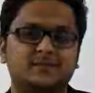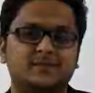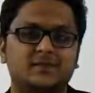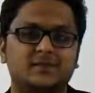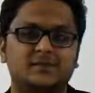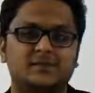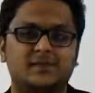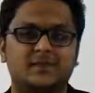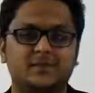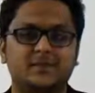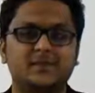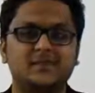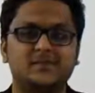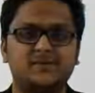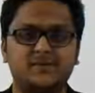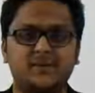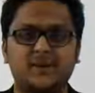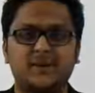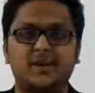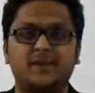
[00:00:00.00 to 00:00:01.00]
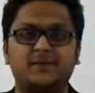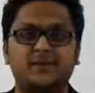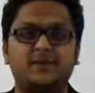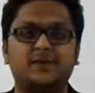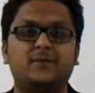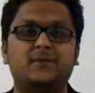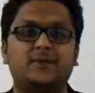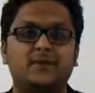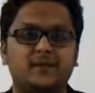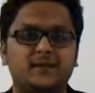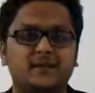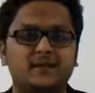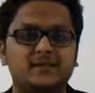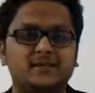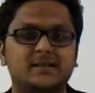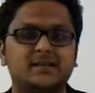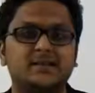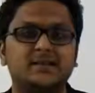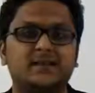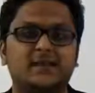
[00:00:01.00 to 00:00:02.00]
So it means we are having the 4
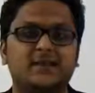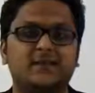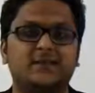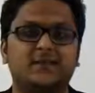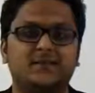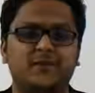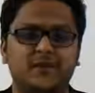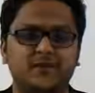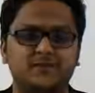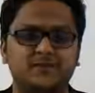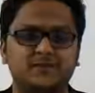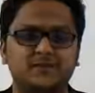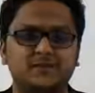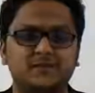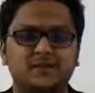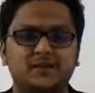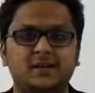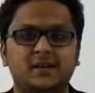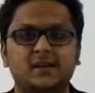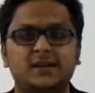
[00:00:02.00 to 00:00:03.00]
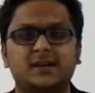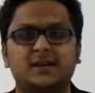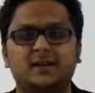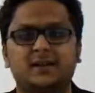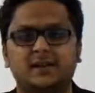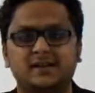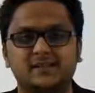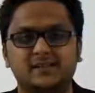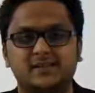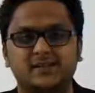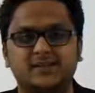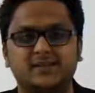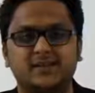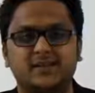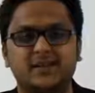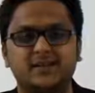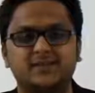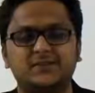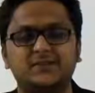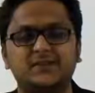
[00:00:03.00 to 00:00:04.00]
concepts: inflation,
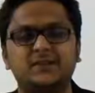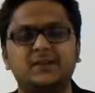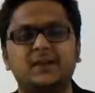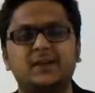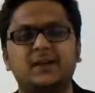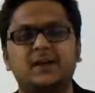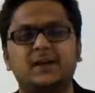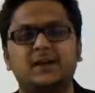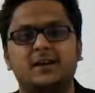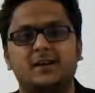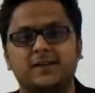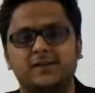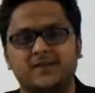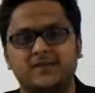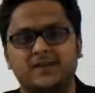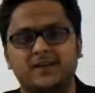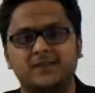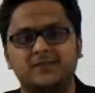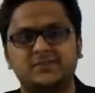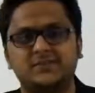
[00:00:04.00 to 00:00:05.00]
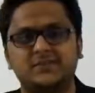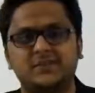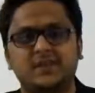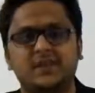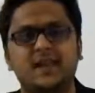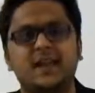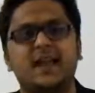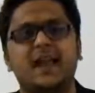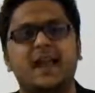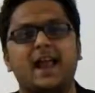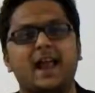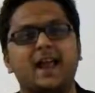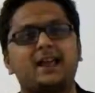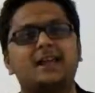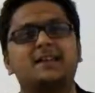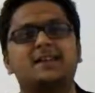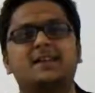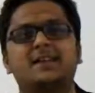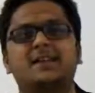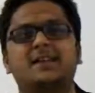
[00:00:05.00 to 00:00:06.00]
disinflation, deflation
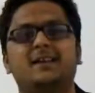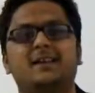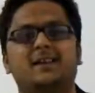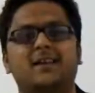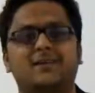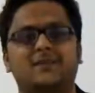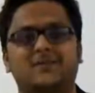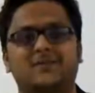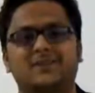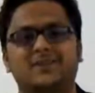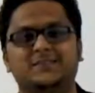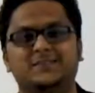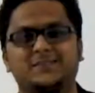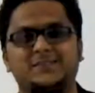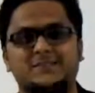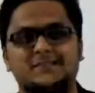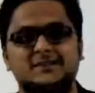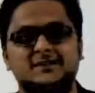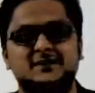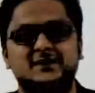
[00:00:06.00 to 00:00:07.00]
and reflation.